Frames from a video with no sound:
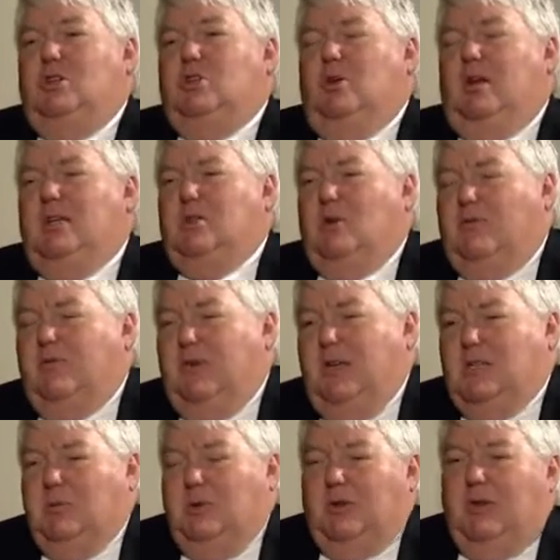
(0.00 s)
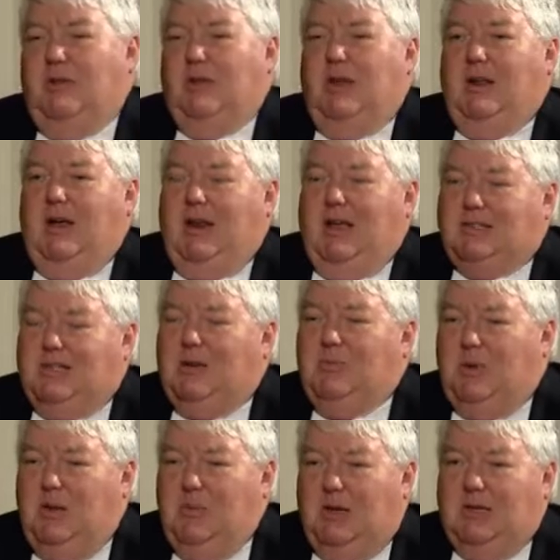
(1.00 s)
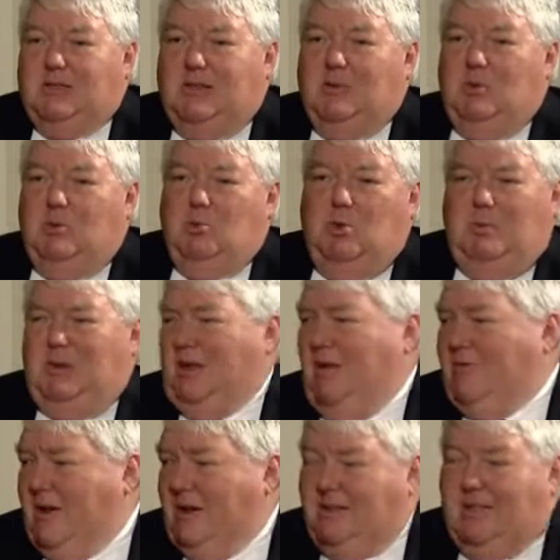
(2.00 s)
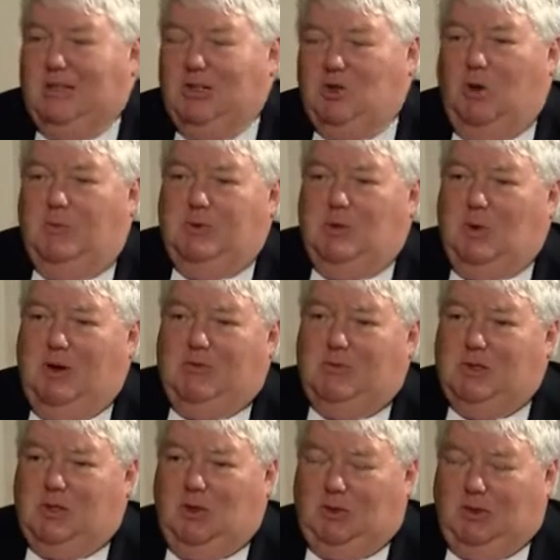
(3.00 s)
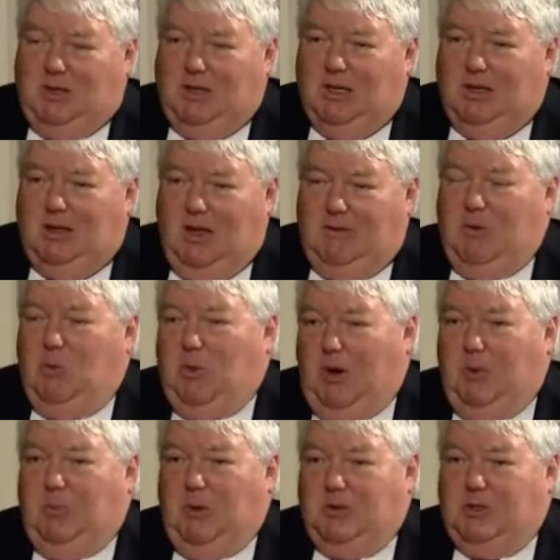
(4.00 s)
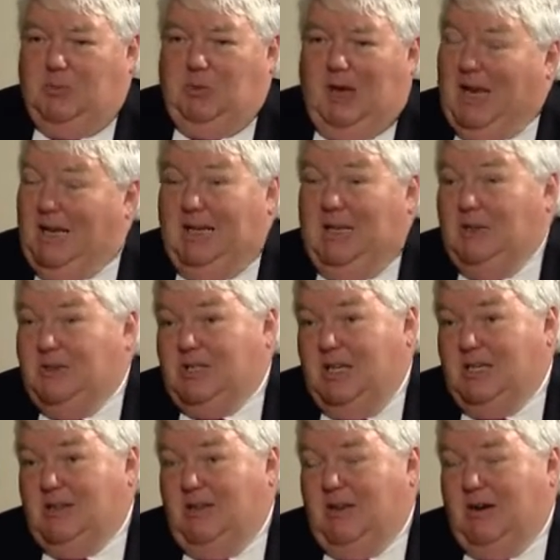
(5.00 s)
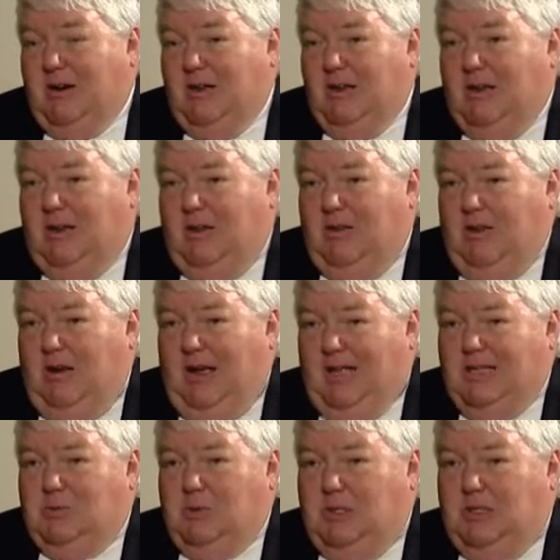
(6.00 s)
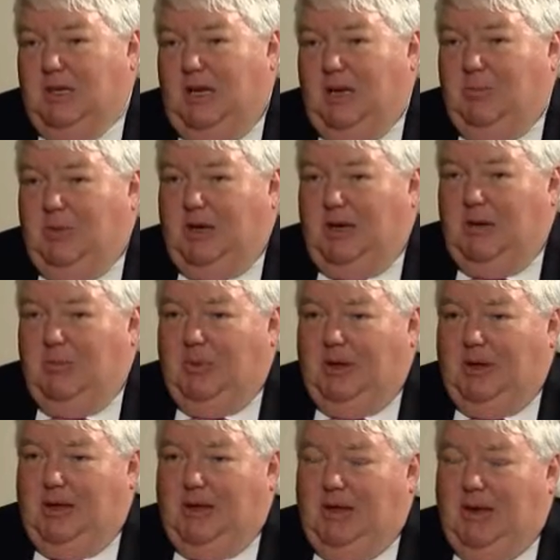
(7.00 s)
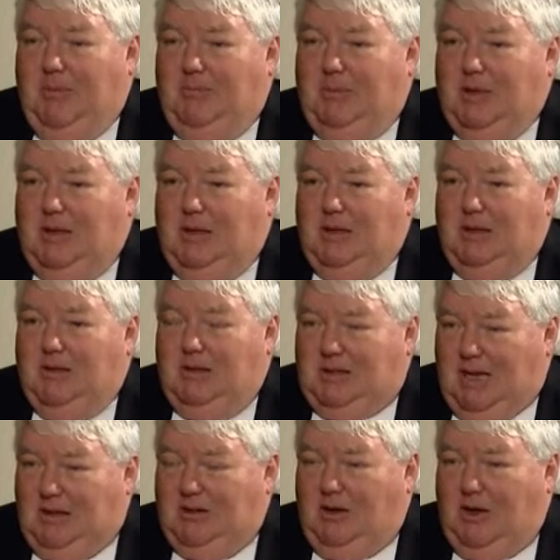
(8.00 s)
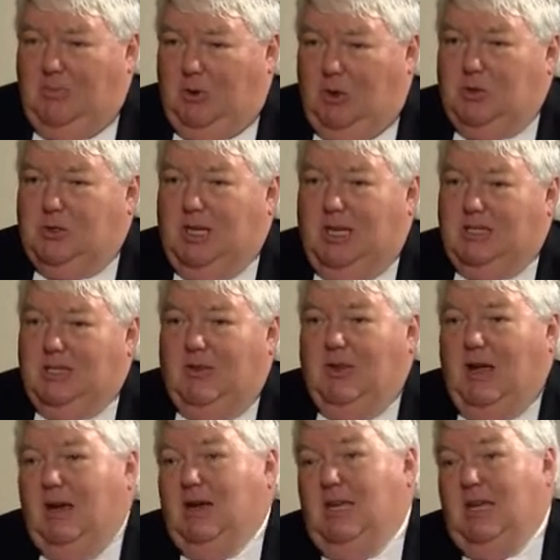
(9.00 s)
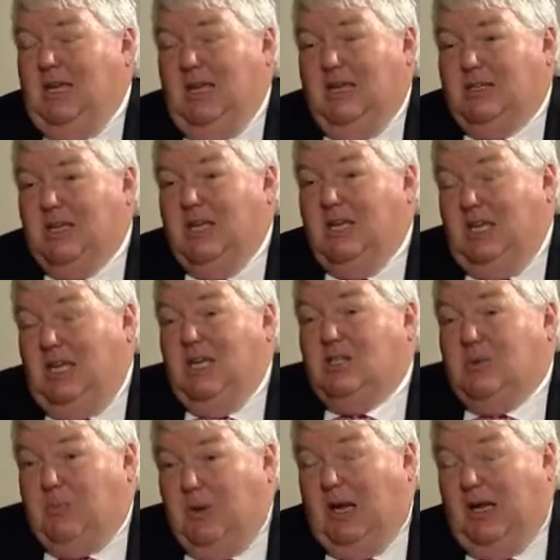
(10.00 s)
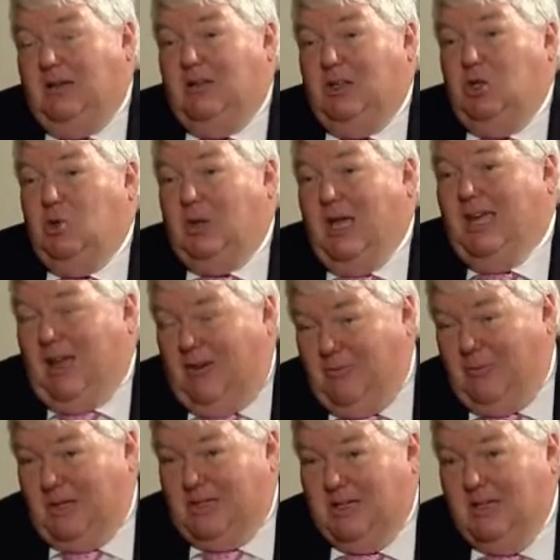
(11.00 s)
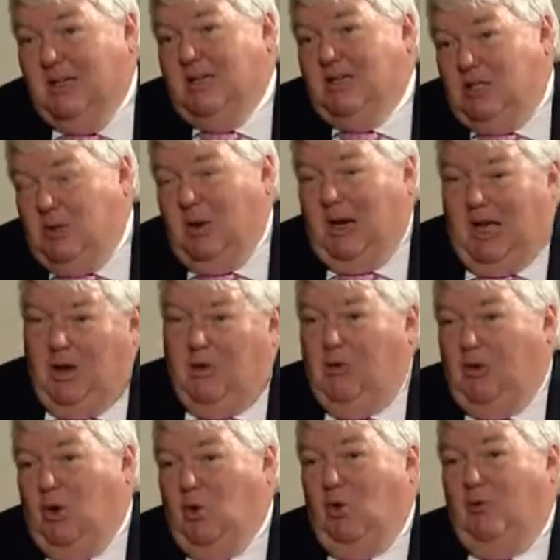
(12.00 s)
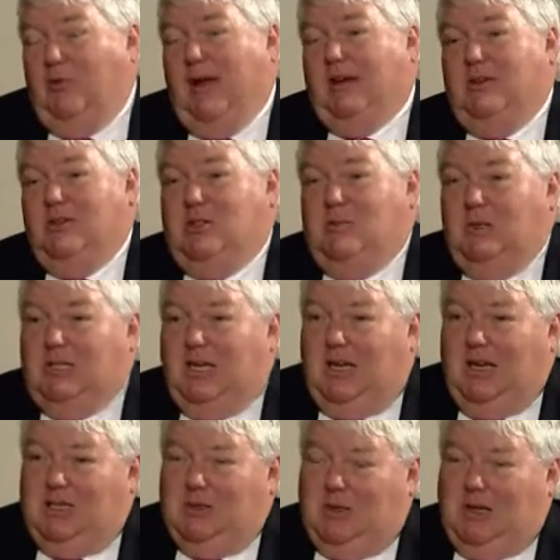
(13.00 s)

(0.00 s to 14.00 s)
Surely it's not feasible that an SNP minister would be diverting jobs away from Scotland if it were possible. Alec Neil says that their hands were tied by the tendering process, and he is appealing to the UK government to allow local factors to be taken into